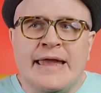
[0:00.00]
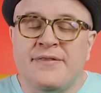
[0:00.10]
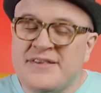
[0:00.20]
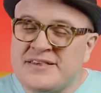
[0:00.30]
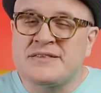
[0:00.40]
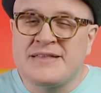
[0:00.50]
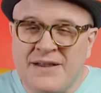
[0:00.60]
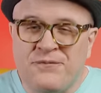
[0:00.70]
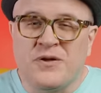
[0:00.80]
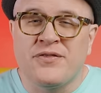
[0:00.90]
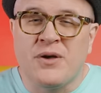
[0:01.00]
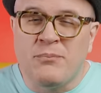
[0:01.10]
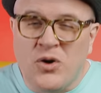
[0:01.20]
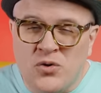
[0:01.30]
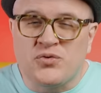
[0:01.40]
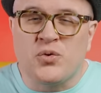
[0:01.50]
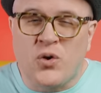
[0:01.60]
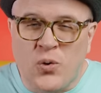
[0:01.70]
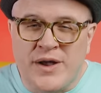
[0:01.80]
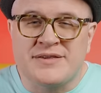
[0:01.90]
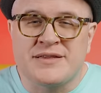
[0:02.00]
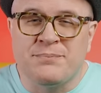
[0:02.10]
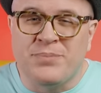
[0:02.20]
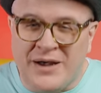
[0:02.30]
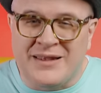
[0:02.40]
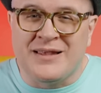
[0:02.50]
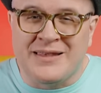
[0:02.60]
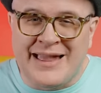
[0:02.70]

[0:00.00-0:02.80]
And this is definitely the most requested Bottled